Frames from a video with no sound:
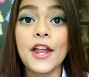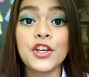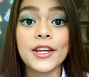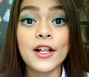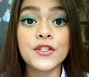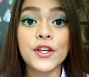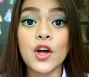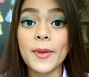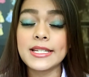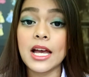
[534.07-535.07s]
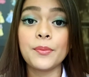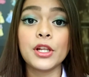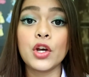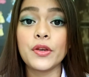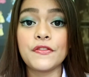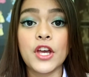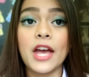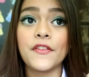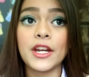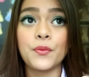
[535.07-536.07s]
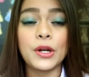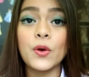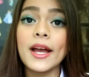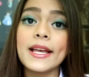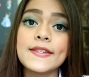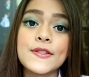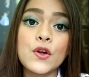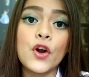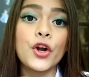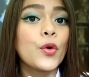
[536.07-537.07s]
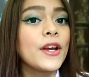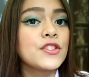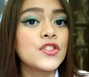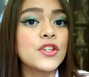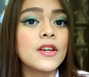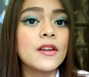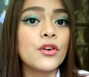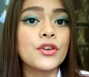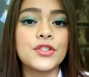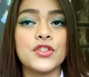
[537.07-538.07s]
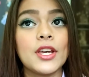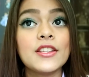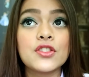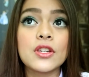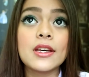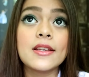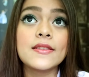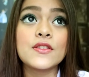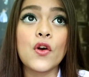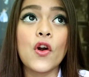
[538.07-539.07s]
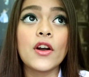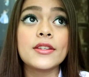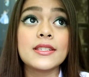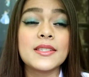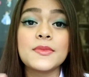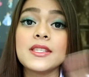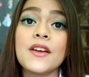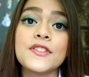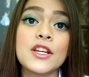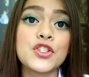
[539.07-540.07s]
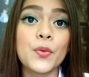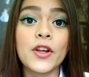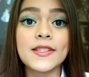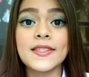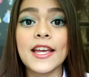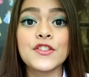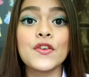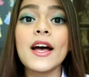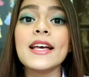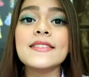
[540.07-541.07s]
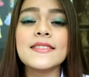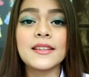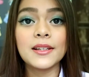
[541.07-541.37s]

And you can also comment down below if you have any requests or question or suggestions or just some stuff that you want to say to us.